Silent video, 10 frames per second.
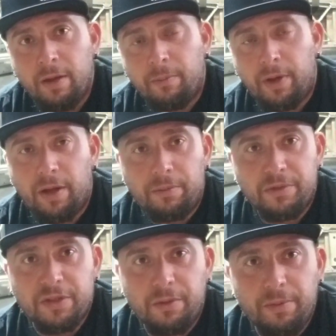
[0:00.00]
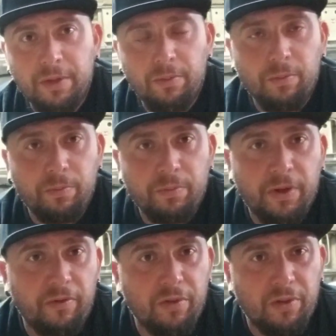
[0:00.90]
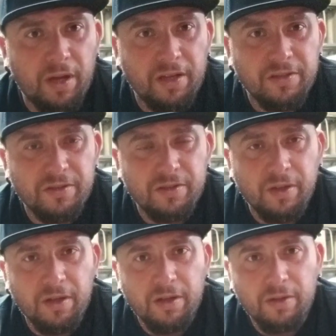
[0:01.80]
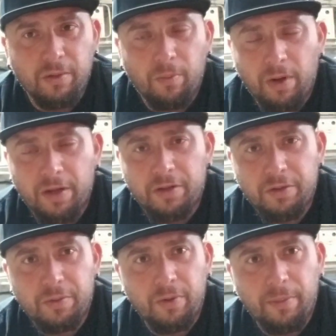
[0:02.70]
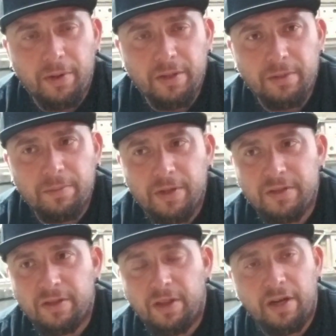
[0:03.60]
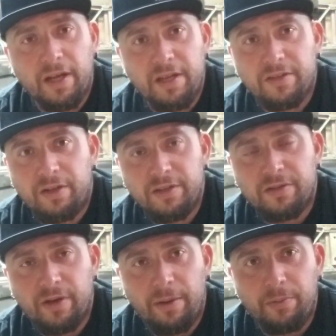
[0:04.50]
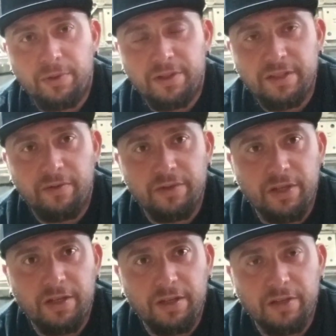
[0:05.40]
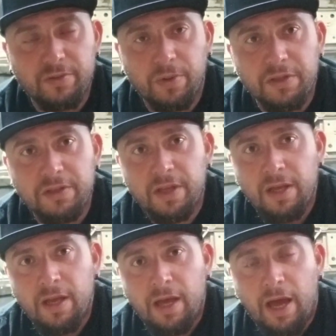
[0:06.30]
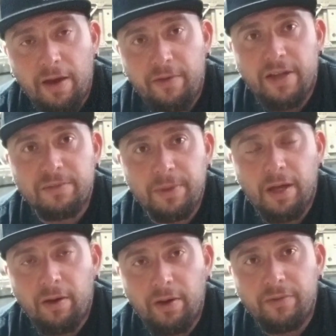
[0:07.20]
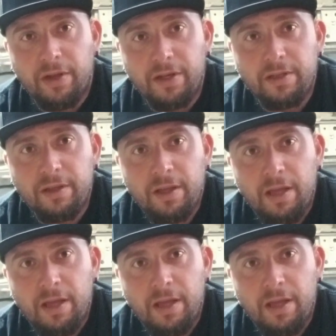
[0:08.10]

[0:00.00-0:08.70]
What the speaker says: but I'm just going to be giving you guys the walkthrough about it, because a lot of guys on Instagram with the 7-gen ES1s have asked me how I've done it,